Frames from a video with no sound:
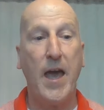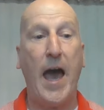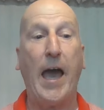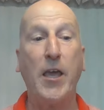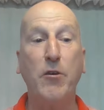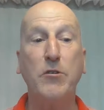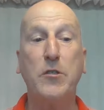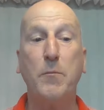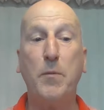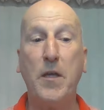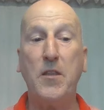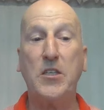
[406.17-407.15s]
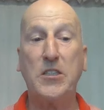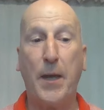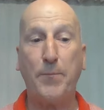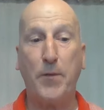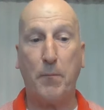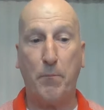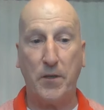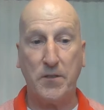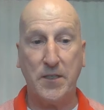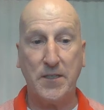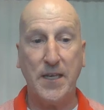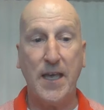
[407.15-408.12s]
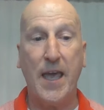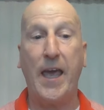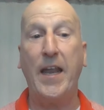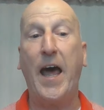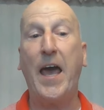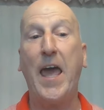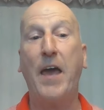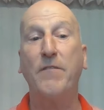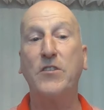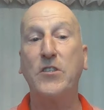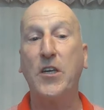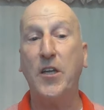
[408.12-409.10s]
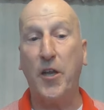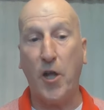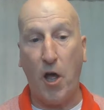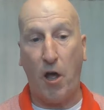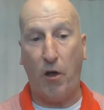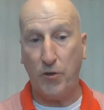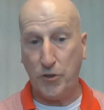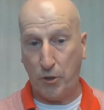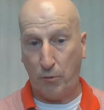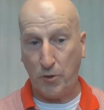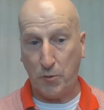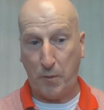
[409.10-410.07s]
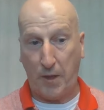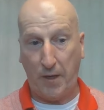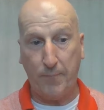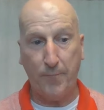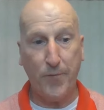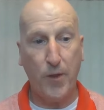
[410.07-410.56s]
I used to be in the septic business, and I have seen it all, so to speak.